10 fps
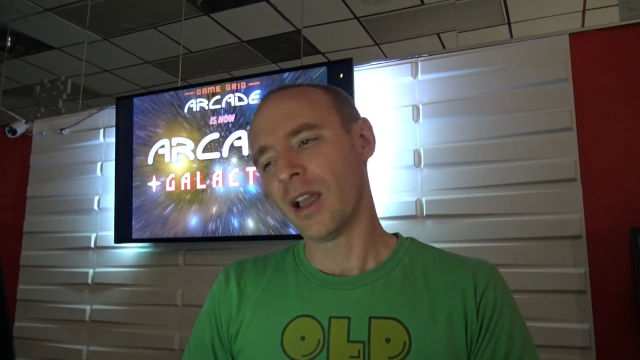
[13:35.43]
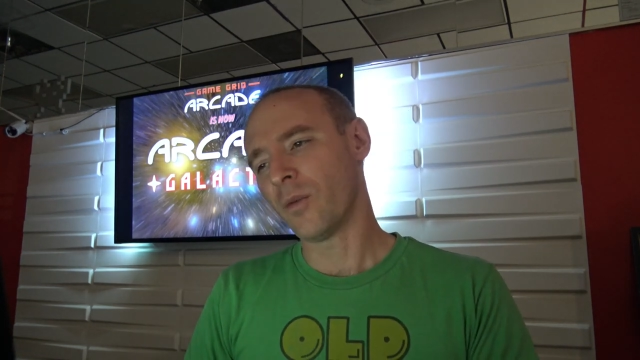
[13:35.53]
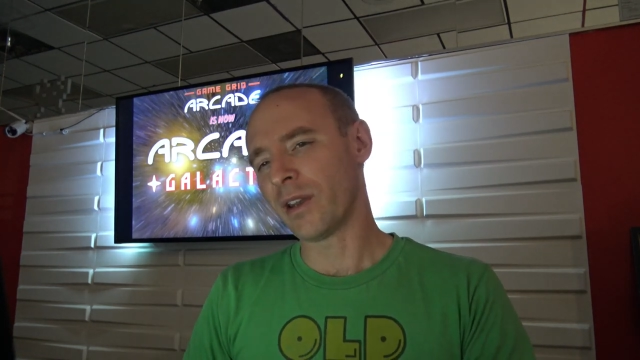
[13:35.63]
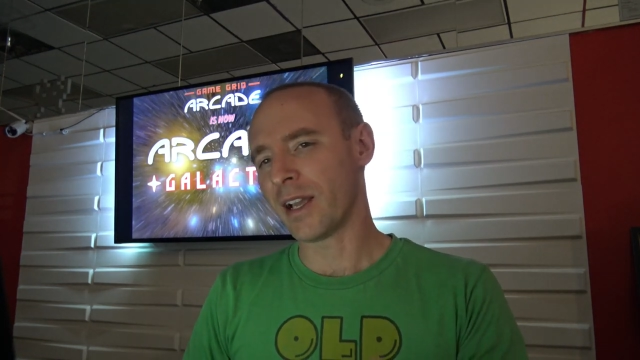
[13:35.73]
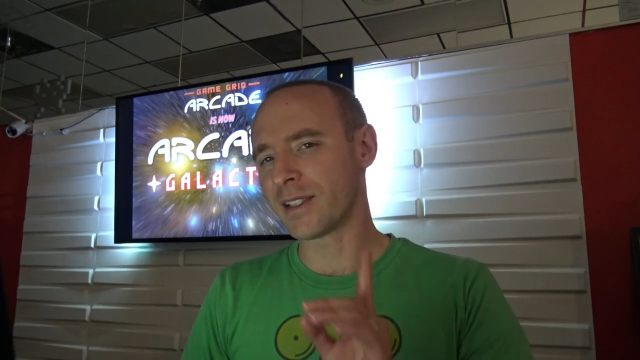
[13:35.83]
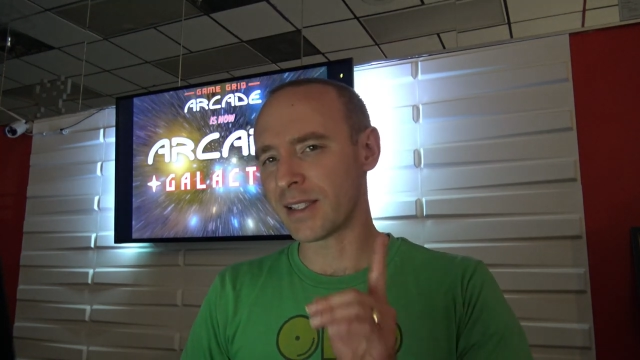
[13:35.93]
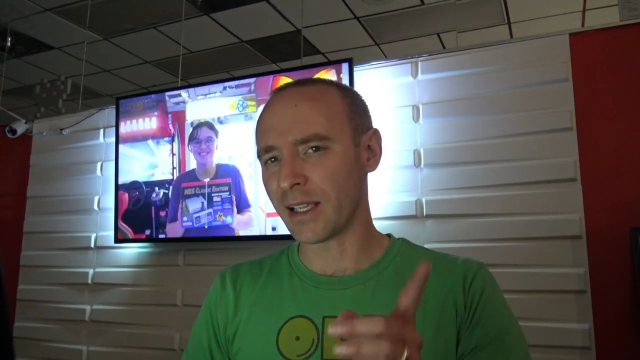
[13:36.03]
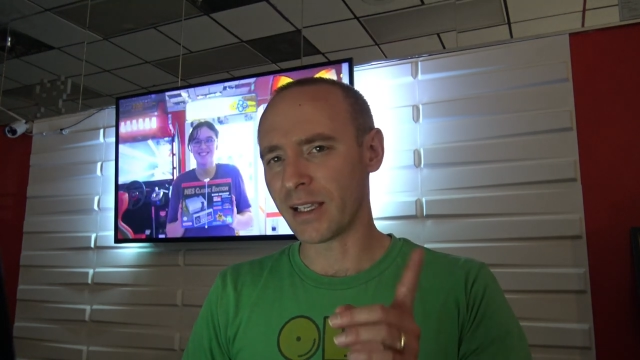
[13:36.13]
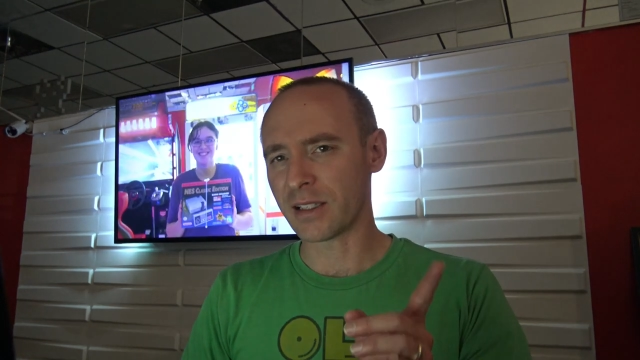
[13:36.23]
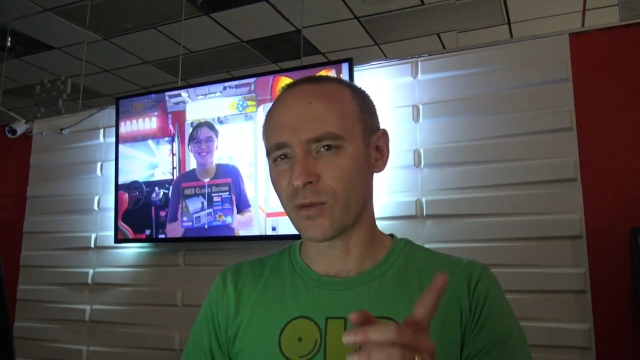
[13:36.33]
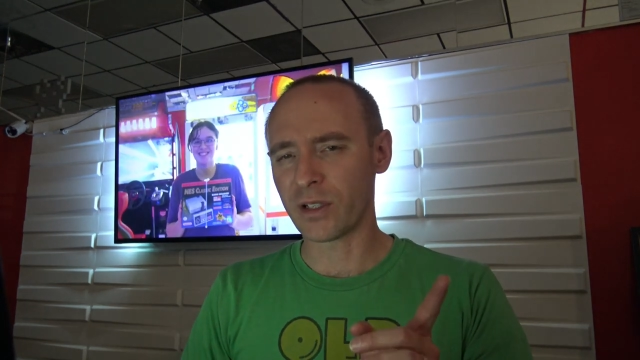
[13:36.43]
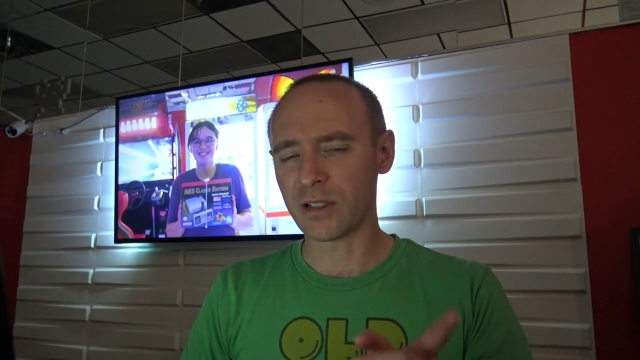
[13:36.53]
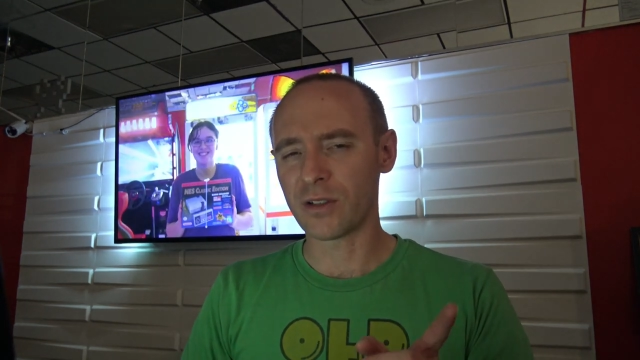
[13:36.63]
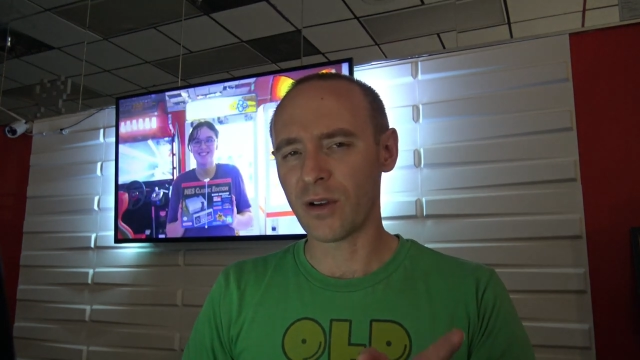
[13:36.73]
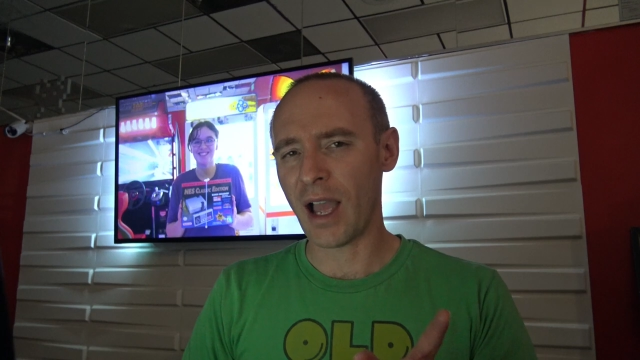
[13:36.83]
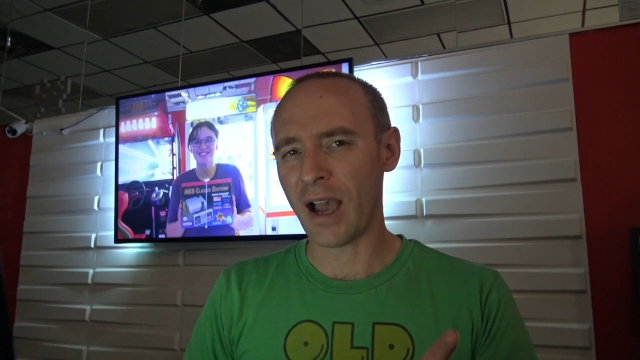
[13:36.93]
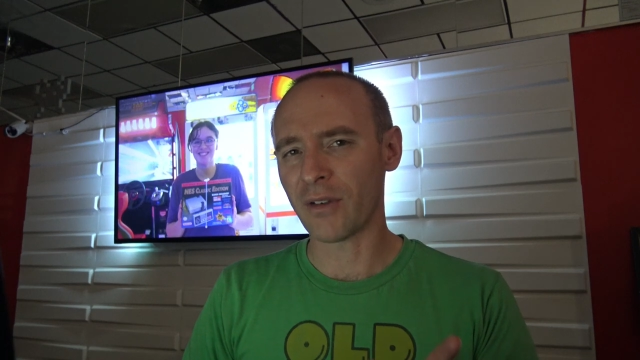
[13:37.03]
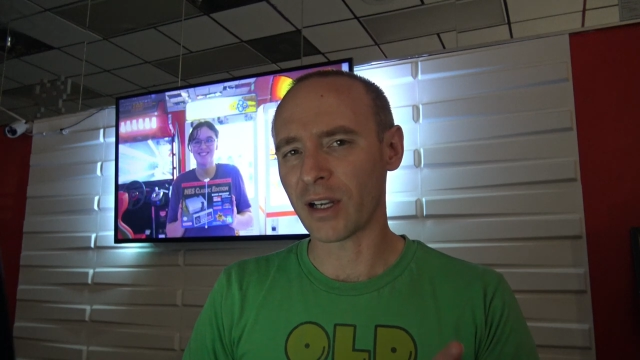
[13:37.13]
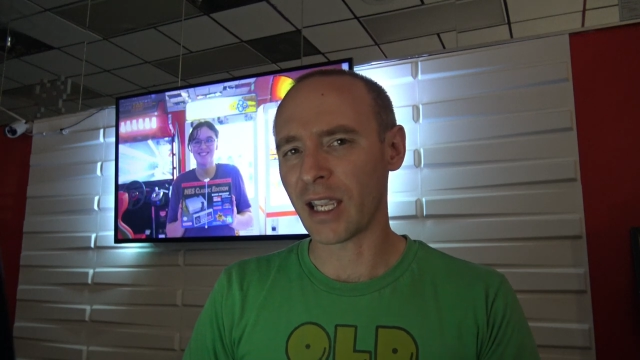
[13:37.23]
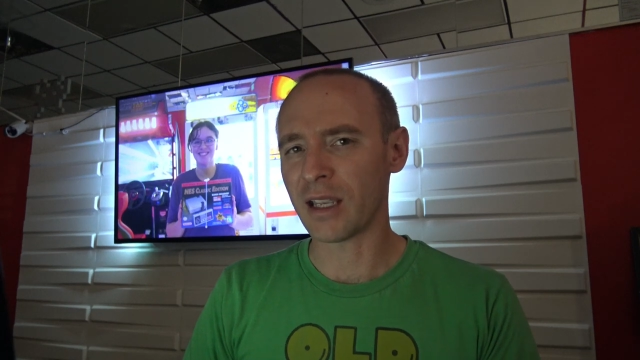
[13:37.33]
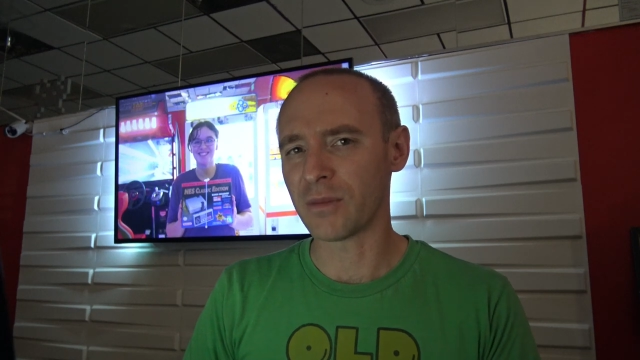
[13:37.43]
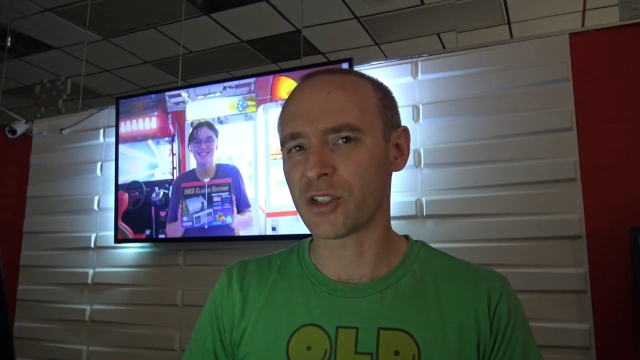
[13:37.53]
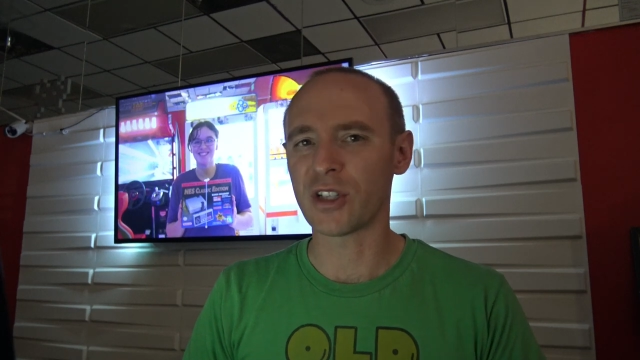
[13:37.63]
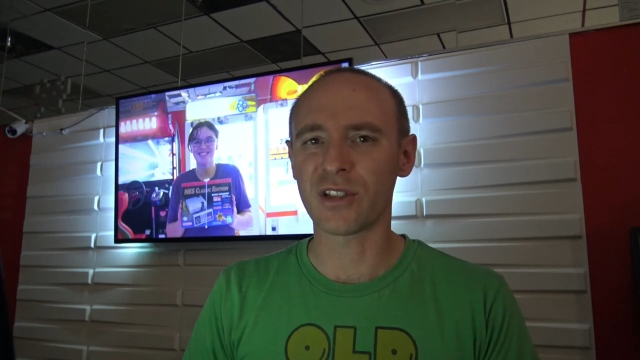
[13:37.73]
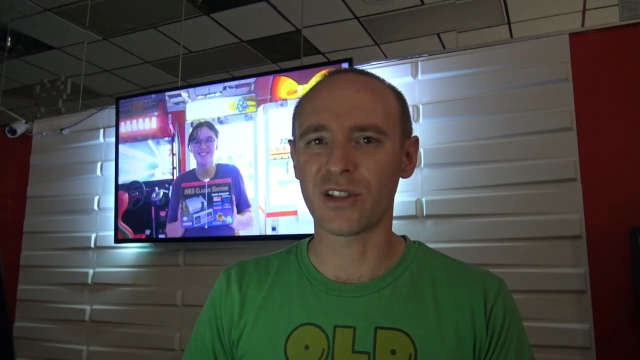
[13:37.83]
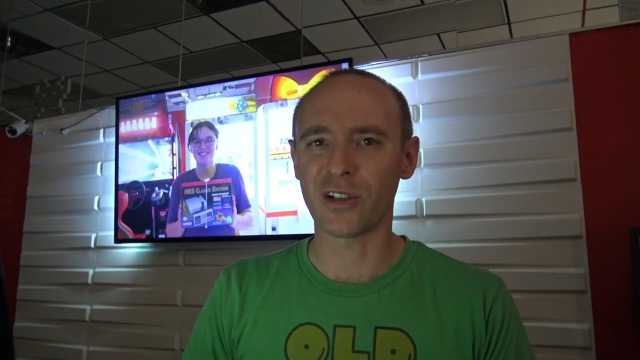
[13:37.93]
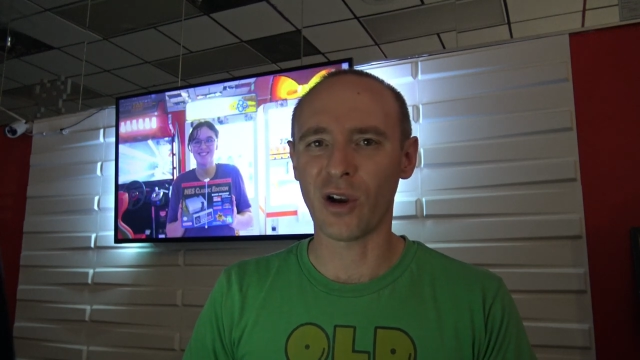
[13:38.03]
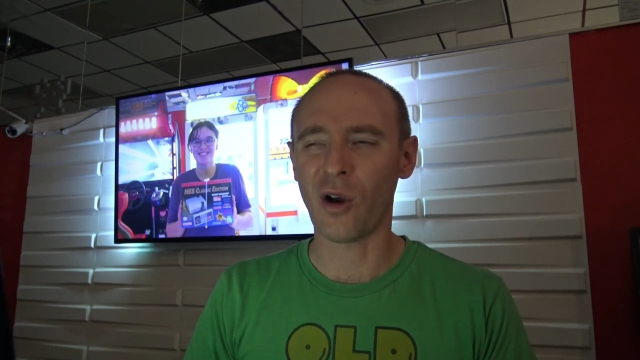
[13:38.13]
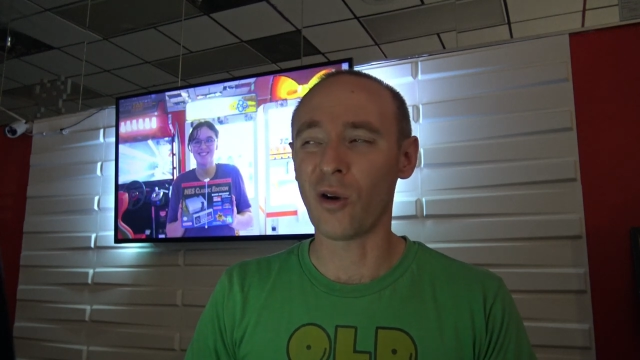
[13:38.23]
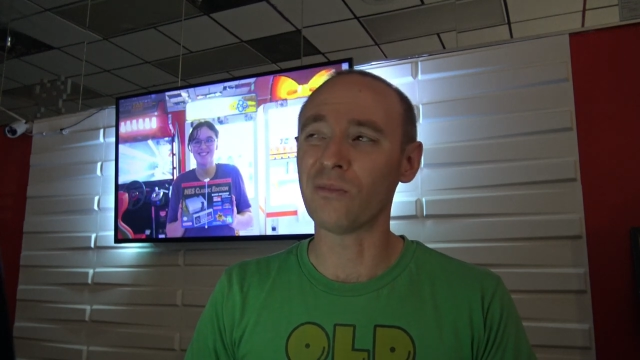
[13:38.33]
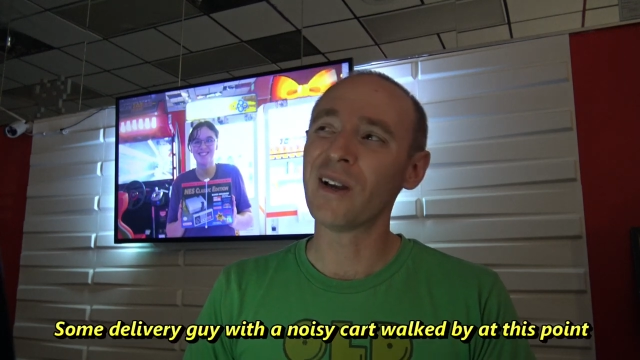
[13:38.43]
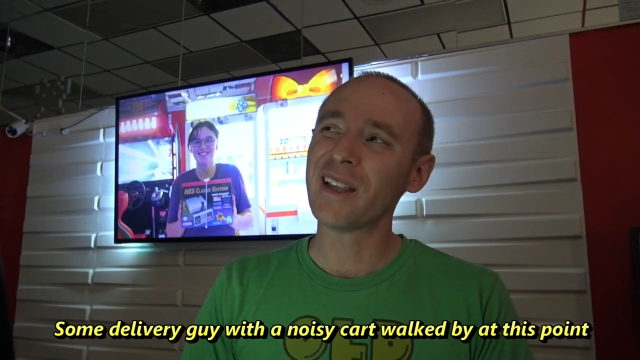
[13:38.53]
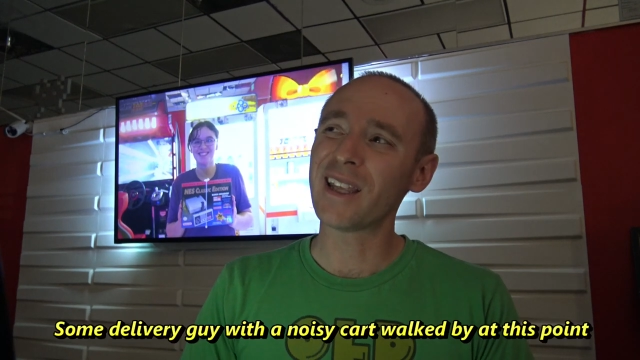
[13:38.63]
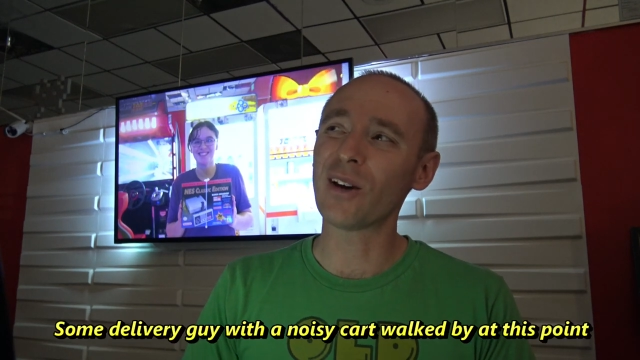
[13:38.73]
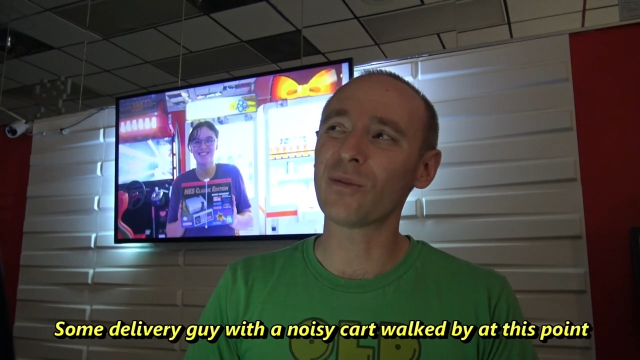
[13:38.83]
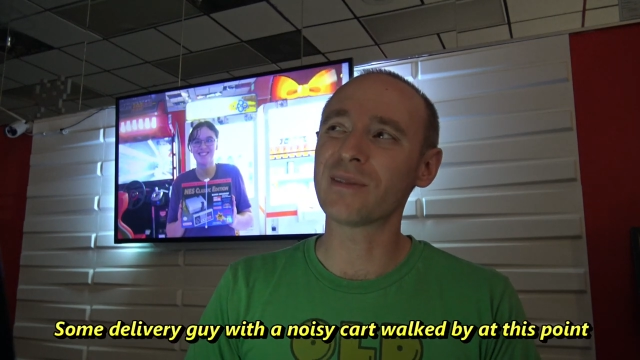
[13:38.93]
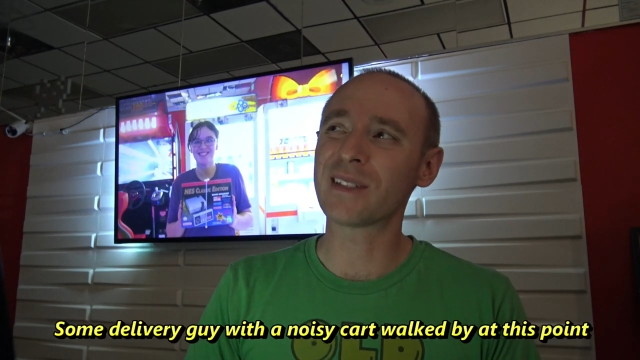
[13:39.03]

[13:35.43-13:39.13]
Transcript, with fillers: One nice thing is when you do have arcade machines in your home, they don't